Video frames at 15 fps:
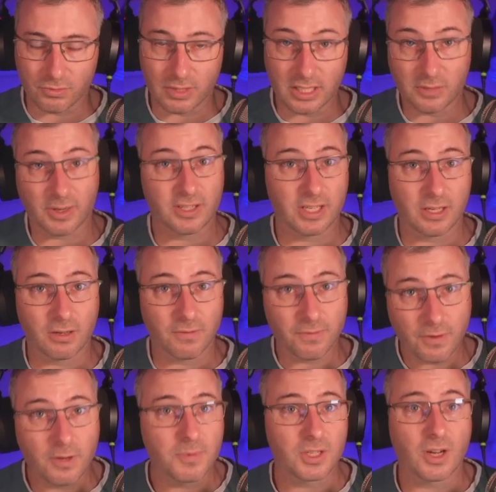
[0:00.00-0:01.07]
need to actually
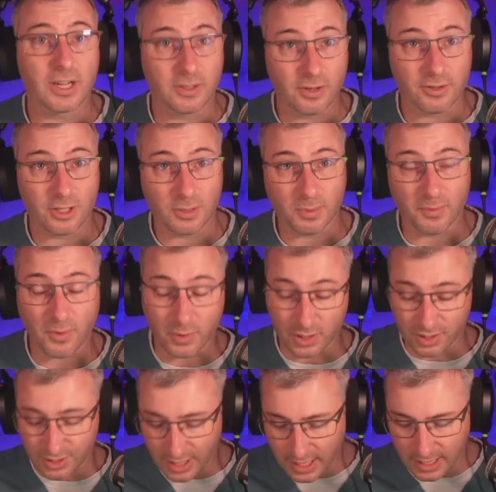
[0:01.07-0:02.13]
confirm the diagnosis before you
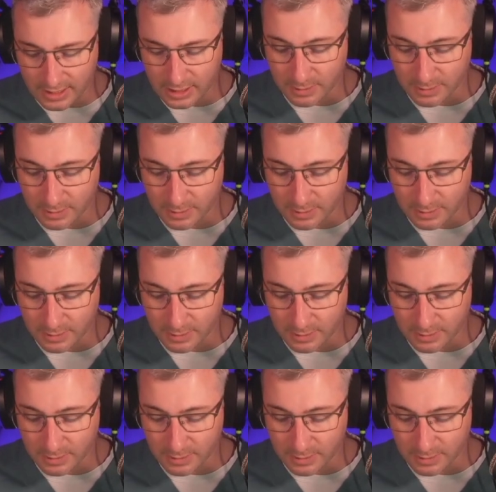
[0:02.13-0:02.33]
start